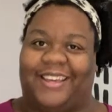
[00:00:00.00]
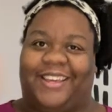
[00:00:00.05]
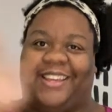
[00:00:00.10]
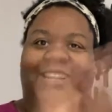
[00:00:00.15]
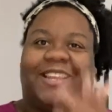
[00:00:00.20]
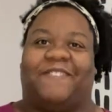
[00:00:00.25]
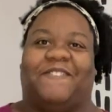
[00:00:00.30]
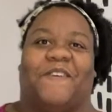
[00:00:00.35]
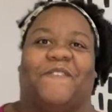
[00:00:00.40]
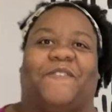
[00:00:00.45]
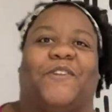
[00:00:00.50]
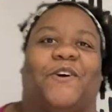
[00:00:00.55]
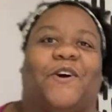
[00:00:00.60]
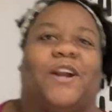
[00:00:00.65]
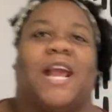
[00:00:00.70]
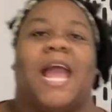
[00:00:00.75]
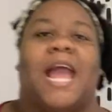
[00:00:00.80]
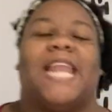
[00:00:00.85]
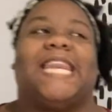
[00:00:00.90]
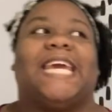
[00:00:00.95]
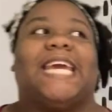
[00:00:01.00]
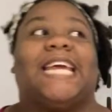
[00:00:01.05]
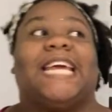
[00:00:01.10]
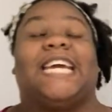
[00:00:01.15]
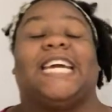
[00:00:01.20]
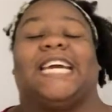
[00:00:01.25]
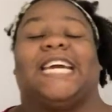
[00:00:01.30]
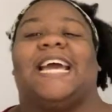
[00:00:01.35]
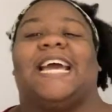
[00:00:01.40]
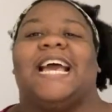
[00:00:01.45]
you live in Florida. And
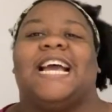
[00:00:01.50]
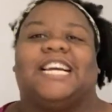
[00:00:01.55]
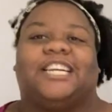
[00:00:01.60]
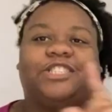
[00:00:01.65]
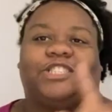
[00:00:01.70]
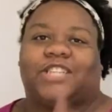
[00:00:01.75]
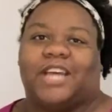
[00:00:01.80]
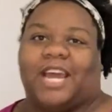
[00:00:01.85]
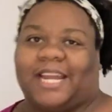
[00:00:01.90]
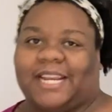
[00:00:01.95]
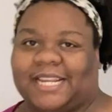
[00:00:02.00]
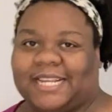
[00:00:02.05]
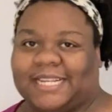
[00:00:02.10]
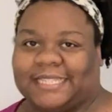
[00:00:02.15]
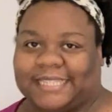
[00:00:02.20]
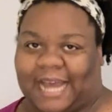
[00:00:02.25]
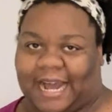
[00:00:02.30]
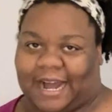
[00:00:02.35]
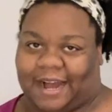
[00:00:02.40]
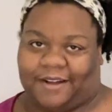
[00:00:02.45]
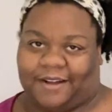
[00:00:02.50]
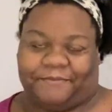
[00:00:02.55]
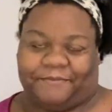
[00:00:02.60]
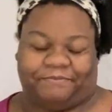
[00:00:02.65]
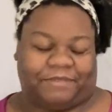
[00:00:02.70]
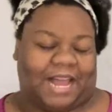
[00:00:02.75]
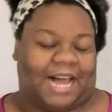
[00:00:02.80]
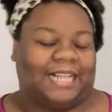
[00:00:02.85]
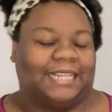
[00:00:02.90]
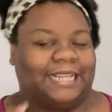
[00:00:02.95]
then check this
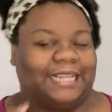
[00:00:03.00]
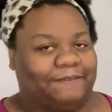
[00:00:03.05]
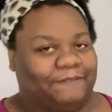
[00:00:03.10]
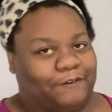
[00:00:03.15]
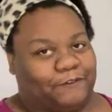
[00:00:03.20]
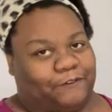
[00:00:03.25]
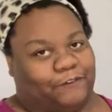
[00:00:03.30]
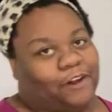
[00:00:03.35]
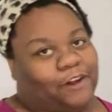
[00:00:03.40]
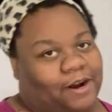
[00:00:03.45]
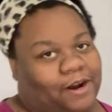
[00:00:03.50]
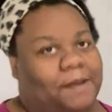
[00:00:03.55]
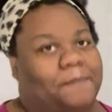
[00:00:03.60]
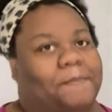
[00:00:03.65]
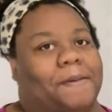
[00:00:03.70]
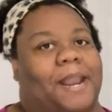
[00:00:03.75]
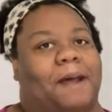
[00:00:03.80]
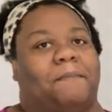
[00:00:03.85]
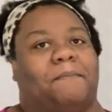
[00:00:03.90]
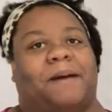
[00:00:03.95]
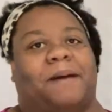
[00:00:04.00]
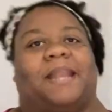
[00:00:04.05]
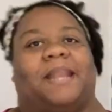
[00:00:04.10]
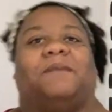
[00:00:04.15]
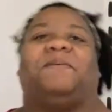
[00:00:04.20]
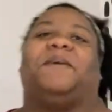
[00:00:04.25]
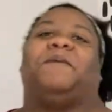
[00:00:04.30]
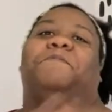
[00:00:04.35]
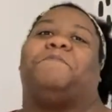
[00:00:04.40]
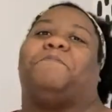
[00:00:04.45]
out. I live in Florida, but I'm about
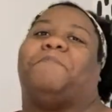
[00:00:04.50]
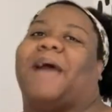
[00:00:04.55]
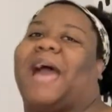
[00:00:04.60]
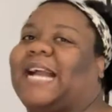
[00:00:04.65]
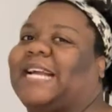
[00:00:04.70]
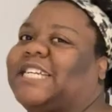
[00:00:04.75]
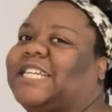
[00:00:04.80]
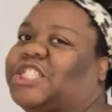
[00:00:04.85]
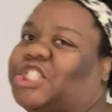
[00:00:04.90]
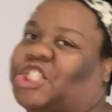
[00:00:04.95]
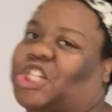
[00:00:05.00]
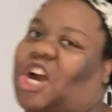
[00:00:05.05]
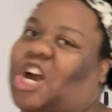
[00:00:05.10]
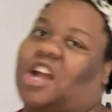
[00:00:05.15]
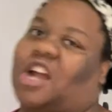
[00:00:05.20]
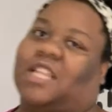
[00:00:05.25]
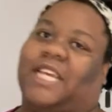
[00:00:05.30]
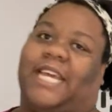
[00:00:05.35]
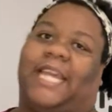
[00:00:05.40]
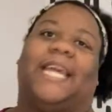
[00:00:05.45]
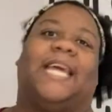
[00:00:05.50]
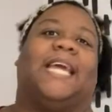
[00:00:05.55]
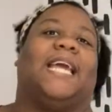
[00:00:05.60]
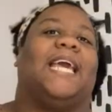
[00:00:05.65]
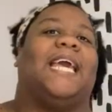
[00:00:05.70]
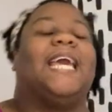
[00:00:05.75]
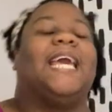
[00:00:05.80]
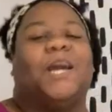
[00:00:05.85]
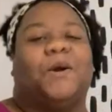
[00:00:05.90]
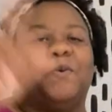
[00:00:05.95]
to be back in Charlotte
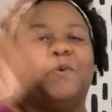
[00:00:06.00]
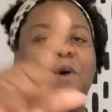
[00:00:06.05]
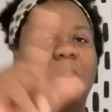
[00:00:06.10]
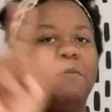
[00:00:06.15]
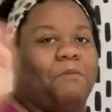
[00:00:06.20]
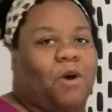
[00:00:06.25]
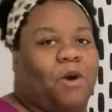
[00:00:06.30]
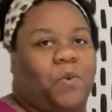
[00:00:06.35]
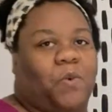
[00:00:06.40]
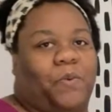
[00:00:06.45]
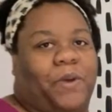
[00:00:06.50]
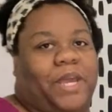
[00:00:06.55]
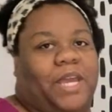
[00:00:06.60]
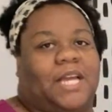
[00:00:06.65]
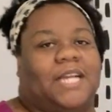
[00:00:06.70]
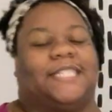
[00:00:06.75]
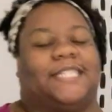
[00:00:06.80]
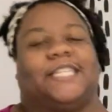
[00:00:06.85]
in one more week.